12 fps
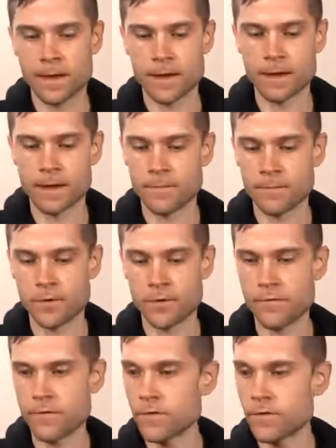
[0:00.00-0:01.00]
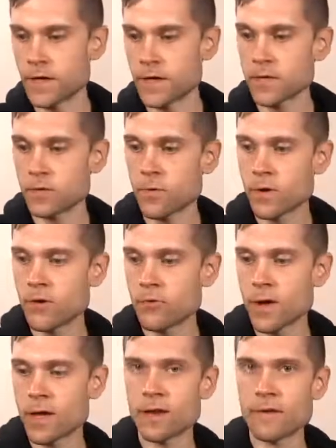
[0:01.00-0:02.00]
learn a few things while you're
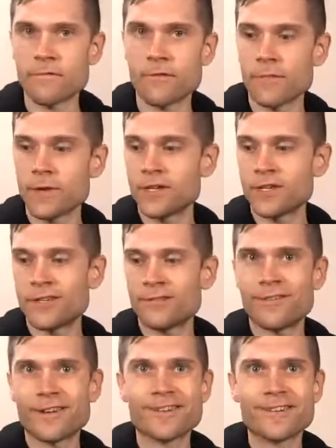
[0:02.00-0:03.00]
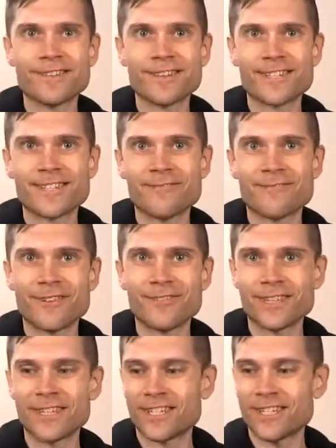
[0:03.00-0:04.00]
waiting for me to figure all this stuff
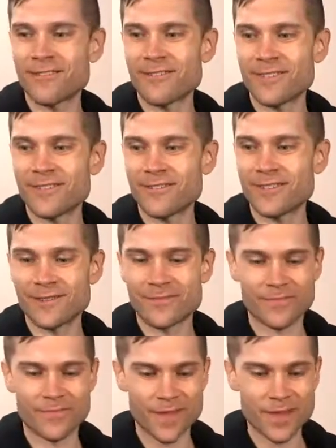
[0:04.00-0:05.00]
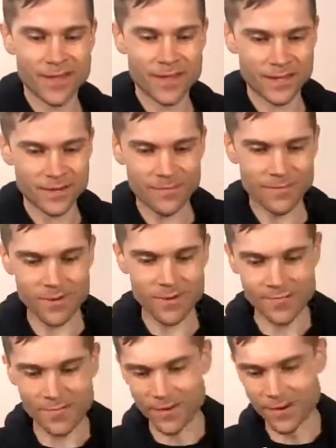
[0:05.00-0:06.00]
out to share with you some
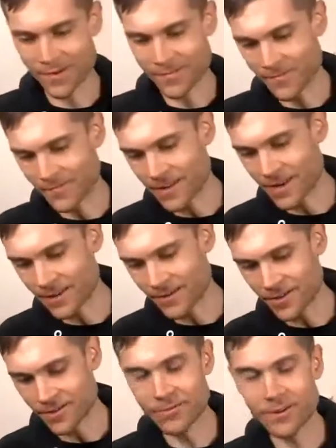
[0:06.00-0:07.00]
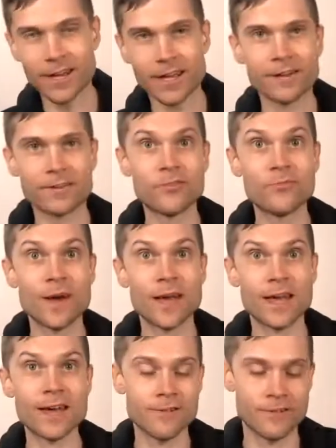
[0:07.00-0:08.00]
proper videos where I can do my
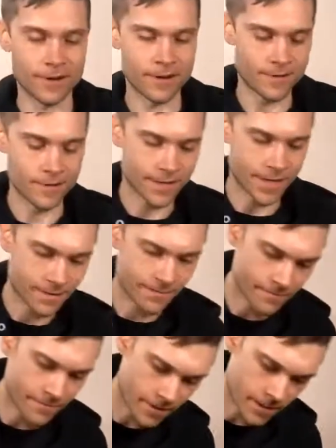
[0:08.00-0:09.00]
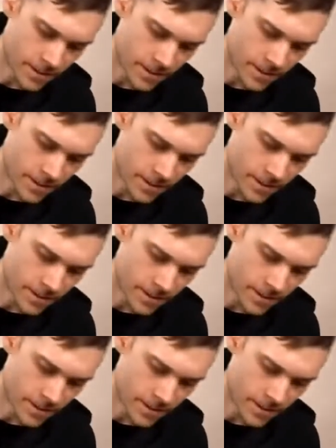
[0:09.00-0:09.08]
hair and all that fun